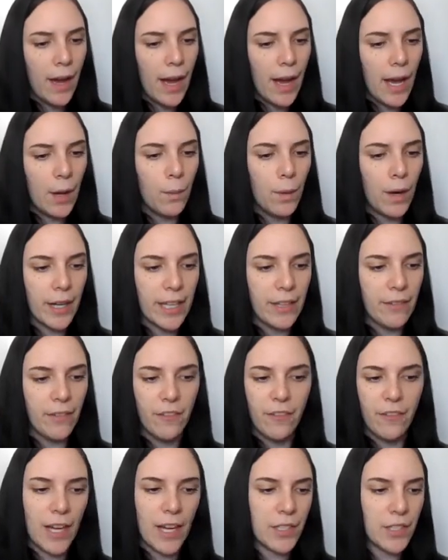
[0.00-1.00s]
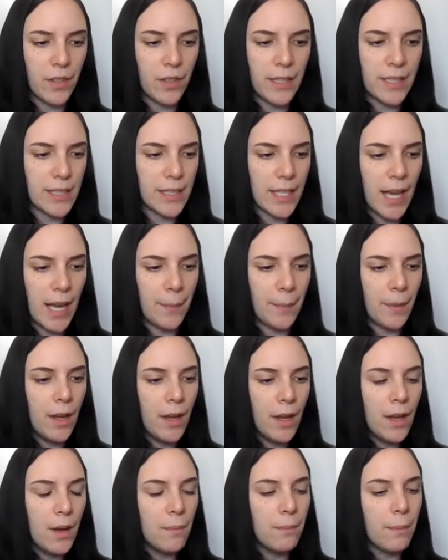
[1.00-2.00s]
I walk even faster this time.
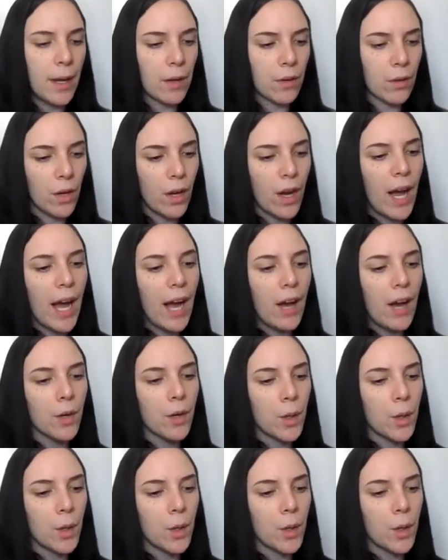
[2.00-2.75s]
My rojo